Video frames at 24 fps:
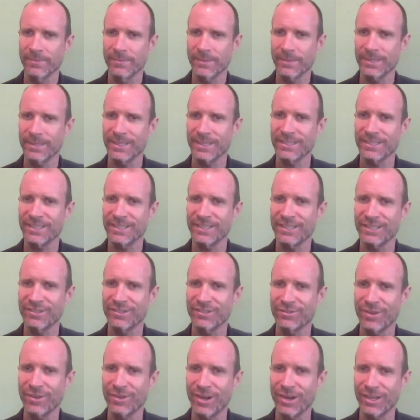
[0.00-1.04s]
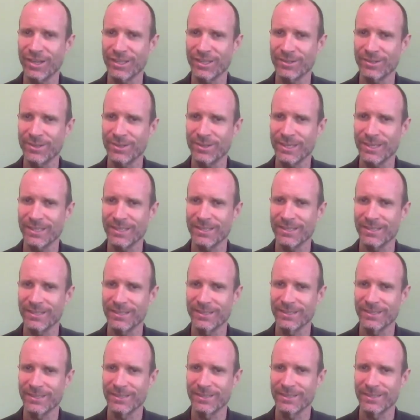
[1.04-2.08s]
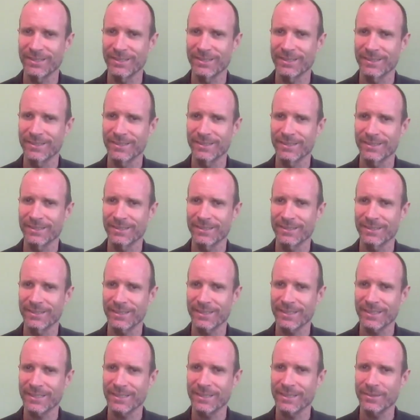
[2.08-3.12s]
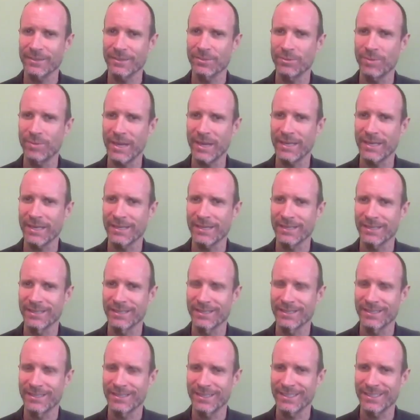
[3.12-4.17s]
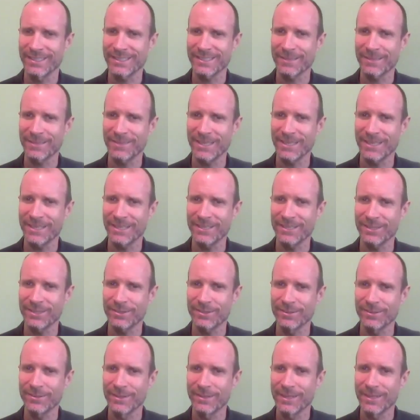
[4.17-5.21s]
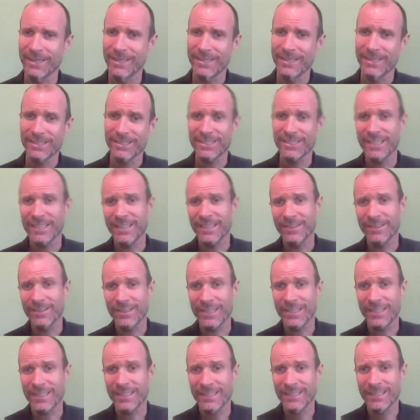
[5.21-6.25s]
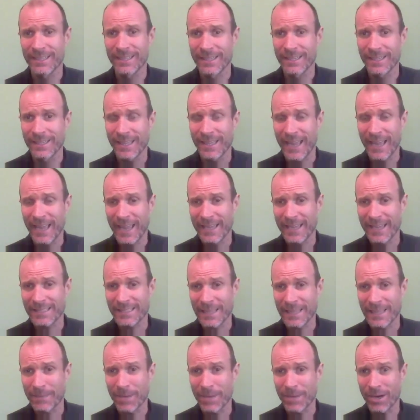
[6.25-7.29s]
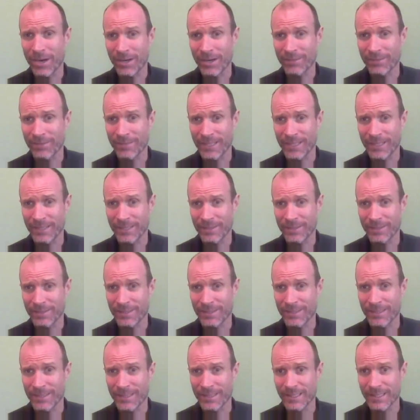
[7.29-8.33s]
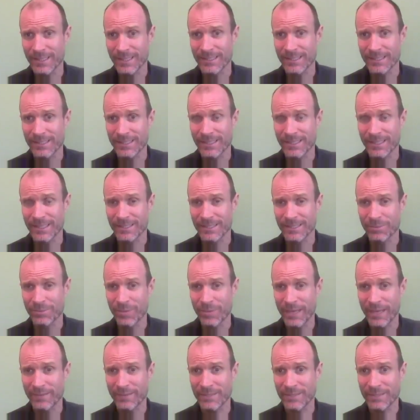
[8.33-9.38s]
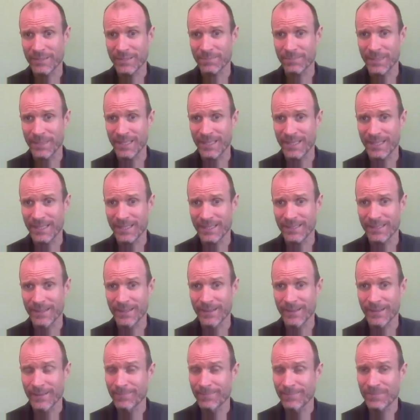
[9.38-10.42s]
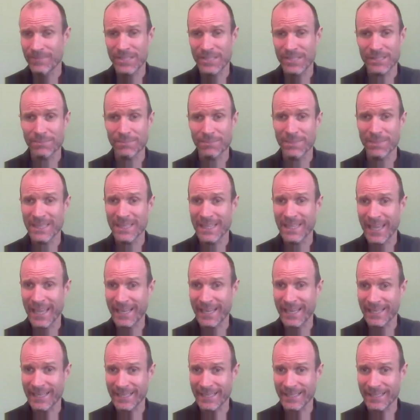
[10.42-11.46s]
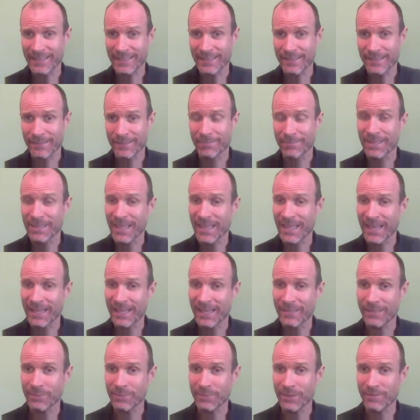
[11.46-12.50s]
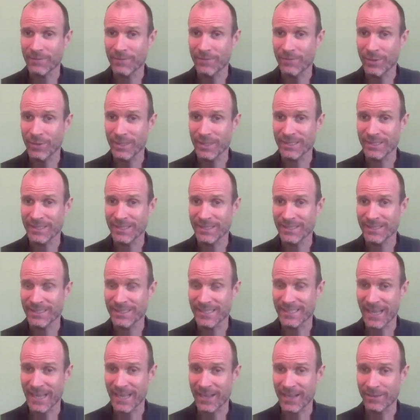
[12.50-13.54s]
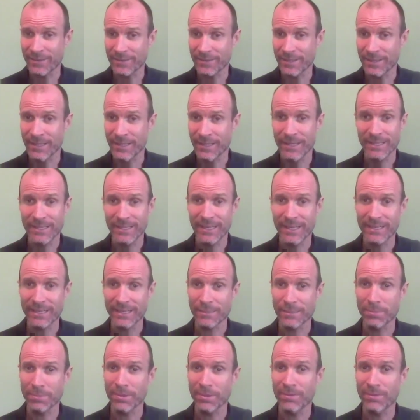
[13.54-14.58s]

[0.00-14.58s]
And doesn't it draw you in? Doesn't it awaken something into you? Just take a look at ASMR videos. It's a way of speaking, just playing with voice and sound that has a